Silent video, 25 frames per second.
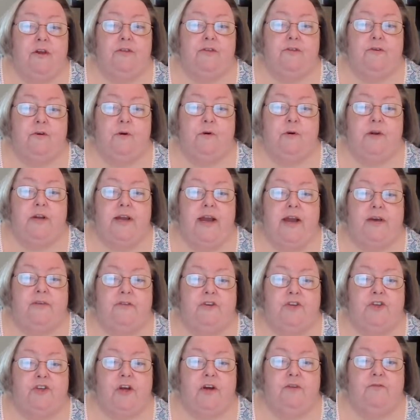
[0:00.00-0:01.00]
throwing down
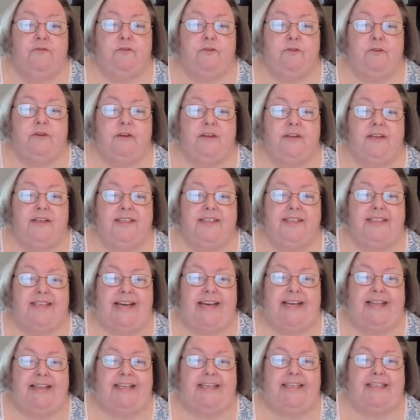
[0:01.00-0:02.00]
the shovel.
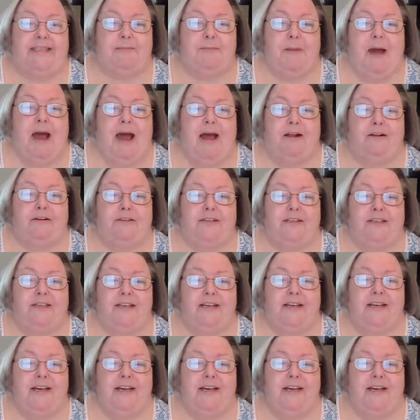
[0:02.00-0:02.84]
Stanley smiled.